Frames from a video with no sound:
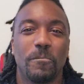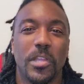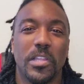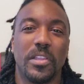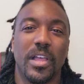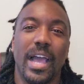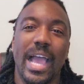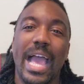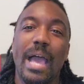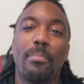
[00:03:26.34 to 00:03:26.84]
Now
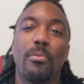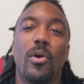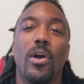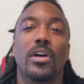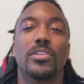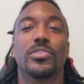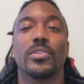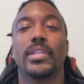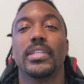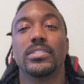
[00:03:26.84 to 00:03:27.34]
look, Apple
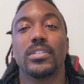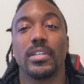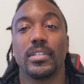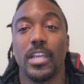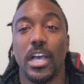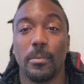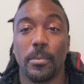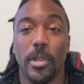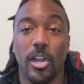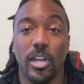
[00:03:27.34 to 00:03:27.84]
also needs to
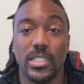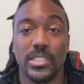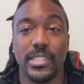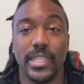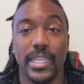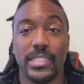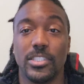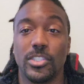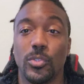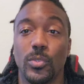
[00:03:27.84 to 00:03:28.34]
adopt
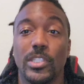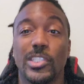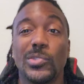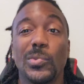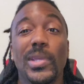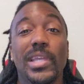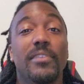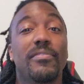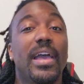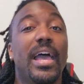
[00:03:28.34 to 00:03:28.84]
RCS to a
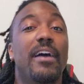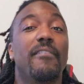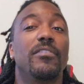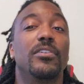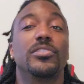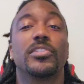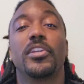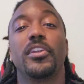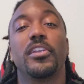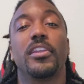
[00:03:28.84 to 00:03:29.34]
suite of
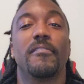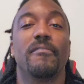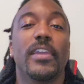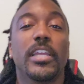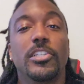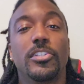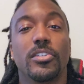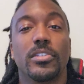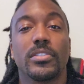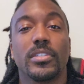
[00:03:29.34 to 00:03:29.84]
iPhone security
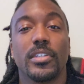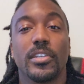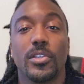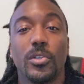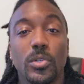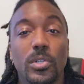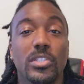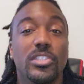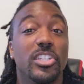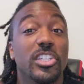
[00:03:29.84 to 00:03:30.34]
features.
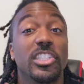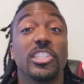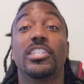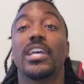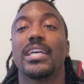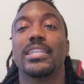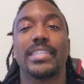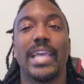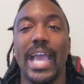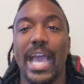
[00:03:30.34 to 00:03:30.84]
Google took
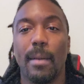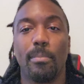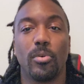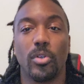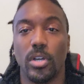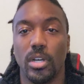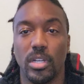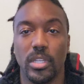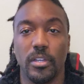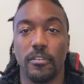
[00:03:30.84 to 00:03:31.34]
shots at
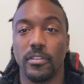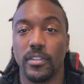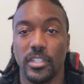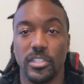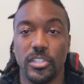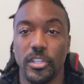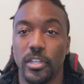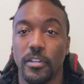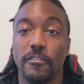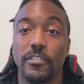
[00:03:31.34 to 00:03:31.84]
Apple earlier
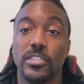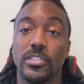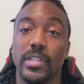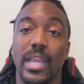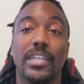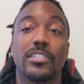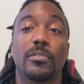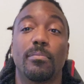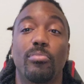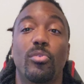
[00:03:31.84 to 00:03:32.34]
this year for
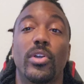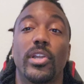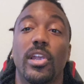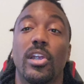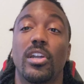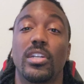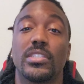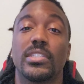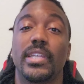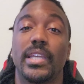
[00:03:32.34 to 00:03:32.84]
not
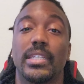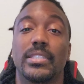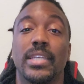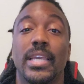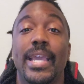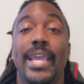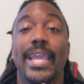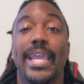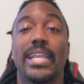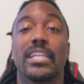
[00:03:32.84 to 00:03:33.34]
supporting RCS
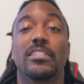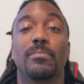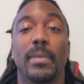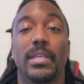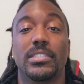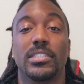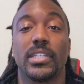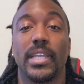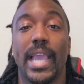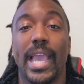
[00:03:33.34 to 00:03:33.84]
in its
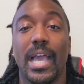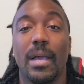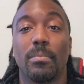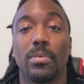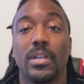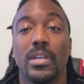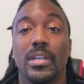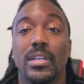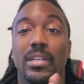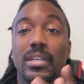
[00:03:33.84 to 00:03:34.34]
messaging app.
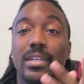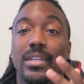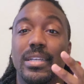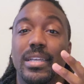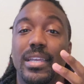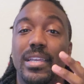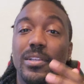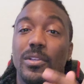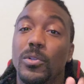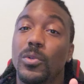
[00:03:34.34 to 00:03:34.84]

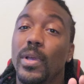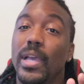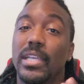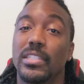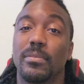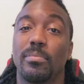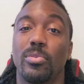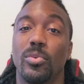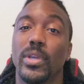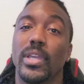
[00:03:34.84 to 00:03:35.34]
And Google
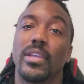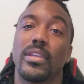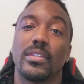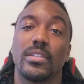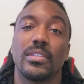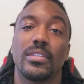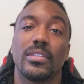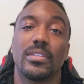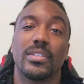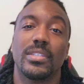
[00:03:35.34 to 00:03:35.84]
has a point.
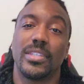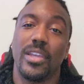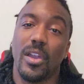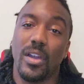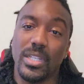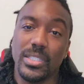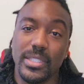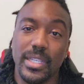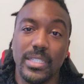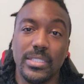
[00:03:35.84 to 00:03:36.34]
See,
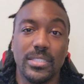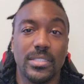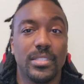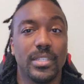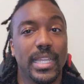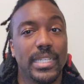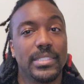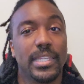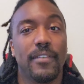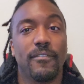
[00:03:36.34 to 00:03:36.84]
RCS is
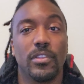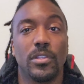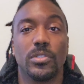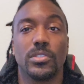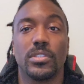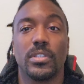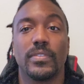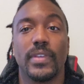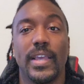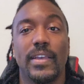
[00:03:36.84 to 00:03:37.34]
the next
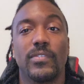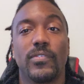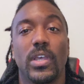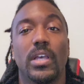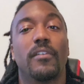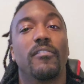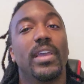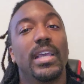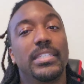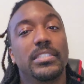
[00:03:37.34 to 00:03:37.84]
evolution
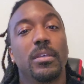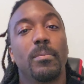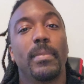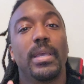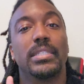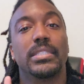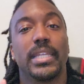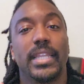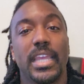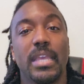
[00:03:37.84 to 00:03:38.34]
of
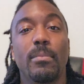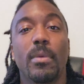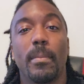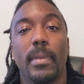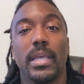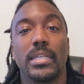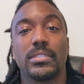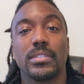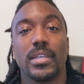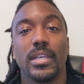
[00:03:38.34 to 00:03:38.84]
SMS and
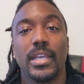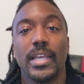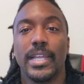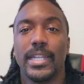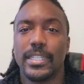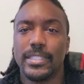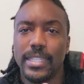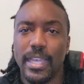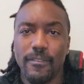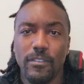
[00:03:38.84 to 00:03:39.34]
MMS.
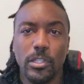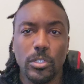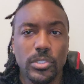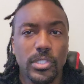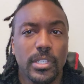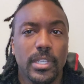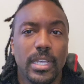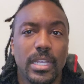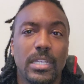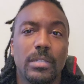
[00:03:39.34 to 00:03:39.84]
This
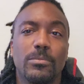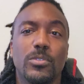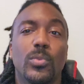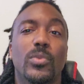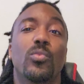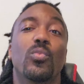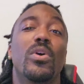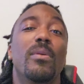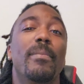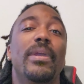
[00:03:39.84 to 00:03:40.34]
evolution comes
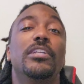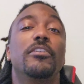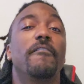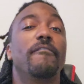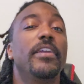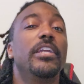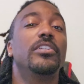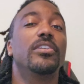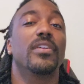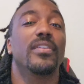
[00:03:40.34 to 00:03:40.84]
with one major
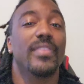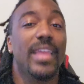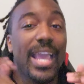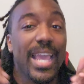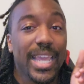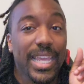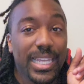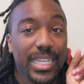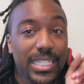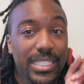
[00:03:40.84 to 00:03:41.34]
feature,
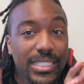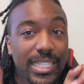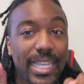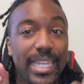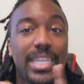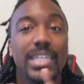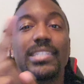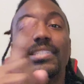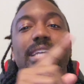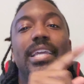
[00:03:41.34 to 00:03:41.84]
that is
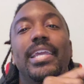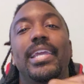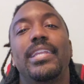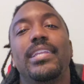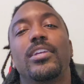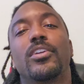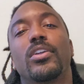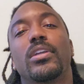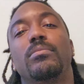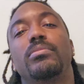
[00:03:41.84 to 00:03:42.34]

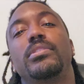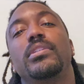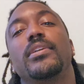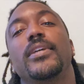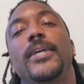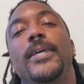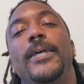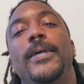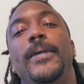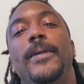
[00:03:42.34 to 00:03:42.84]
end-to-end encryption.
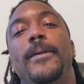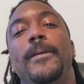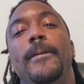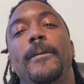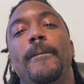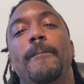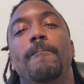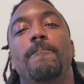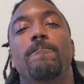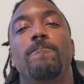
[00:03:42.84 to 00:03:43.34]

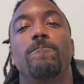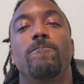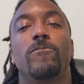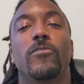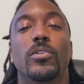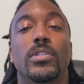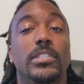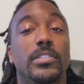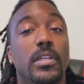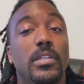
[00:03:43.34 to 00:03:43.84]

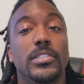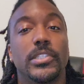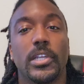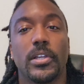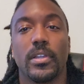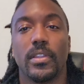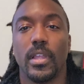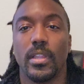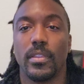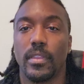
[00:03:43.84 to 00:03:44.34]
So there's no
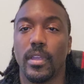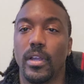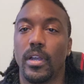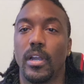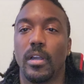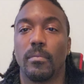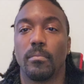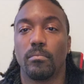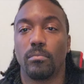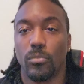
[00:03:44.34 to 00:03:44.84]
secret that there
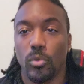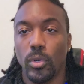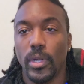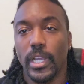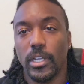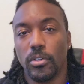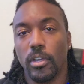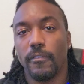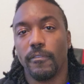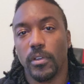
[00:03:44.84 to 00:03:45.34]
are more
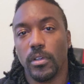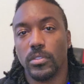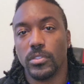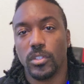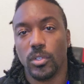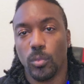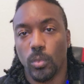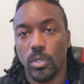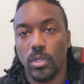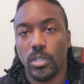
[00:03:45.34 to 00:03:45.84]
Android phones
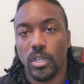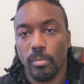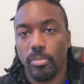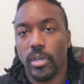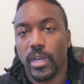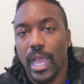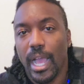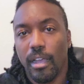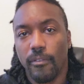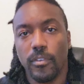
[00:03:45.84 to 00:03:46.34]
in the world
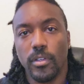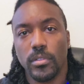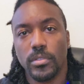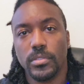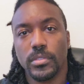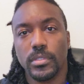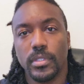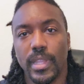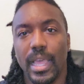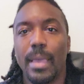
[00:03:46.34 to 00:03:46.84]
compared to iPhones.
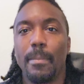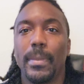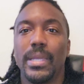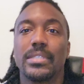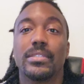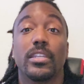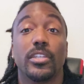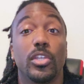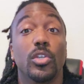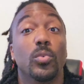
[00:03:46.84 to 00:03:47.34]
That
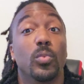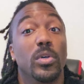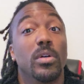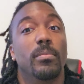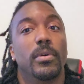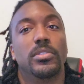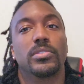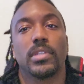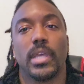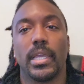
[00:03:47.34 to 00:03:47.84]
means that you will
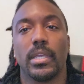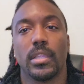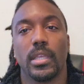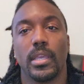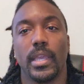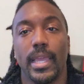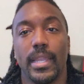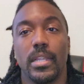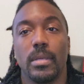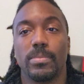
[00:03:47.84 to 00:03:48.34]
most
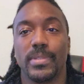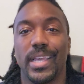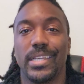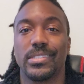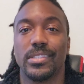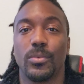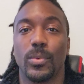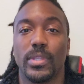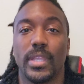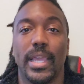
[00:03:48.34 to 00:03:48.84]
likely end up
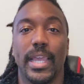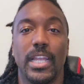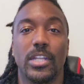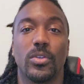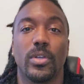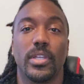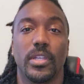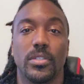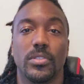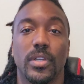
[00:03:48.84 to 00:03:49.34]
texting with an
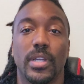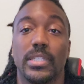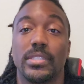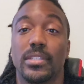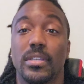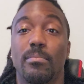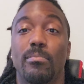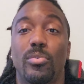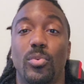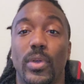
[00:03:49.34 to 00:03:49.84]
Android user at
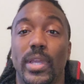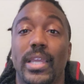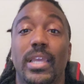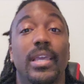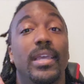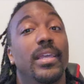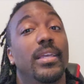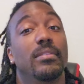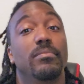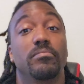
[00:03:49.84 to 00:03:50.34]
some point,
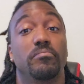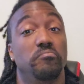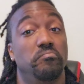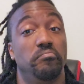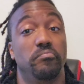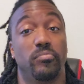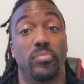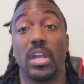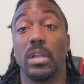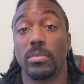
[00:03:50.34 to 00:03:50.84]

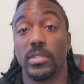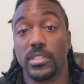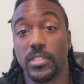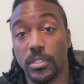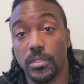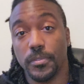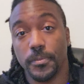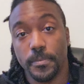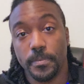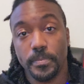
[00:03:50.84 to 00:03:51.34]
probably
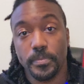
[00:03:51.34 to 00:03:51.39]
soon.